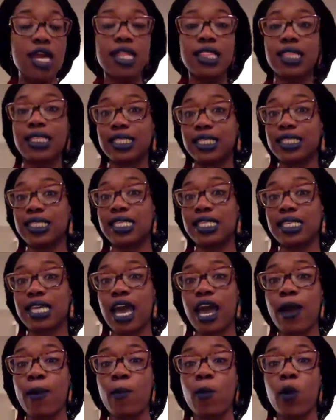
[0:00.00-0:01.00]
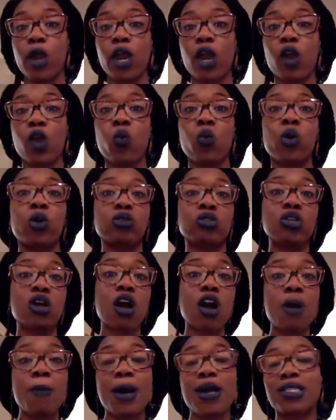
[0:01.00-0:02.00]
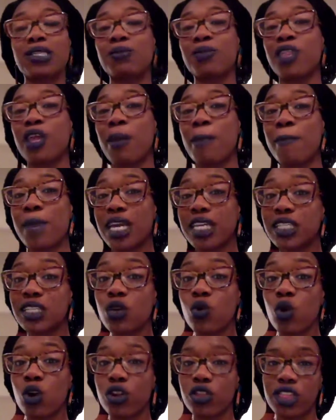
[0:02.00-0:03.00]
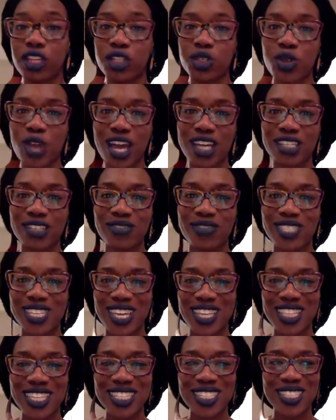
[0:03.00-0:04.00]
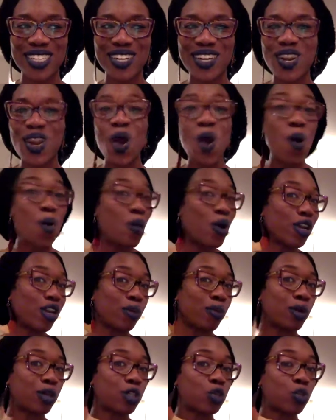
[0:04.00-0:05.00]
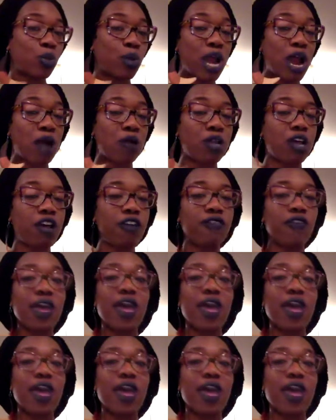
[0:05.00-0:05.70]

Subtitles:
This is the time where we'll talk about some of the amazing work that you guys have done this year, what you're most proud of,